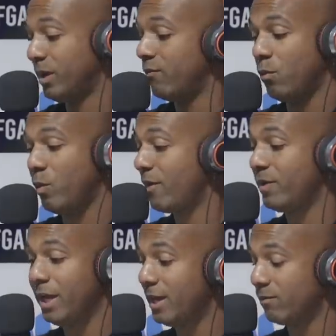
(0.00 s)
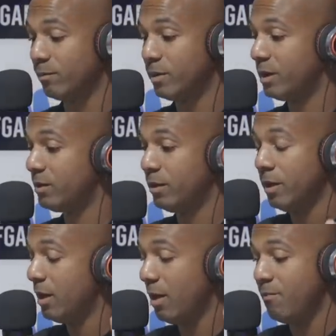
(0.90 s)
a, give them whatever they give them. It,
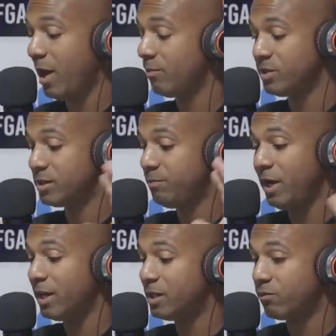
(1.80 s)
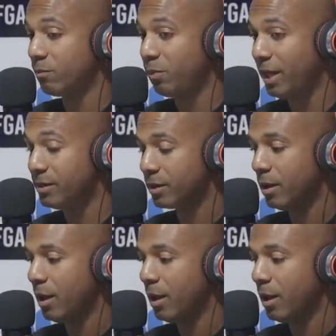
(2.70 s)
it make them just be in a different place.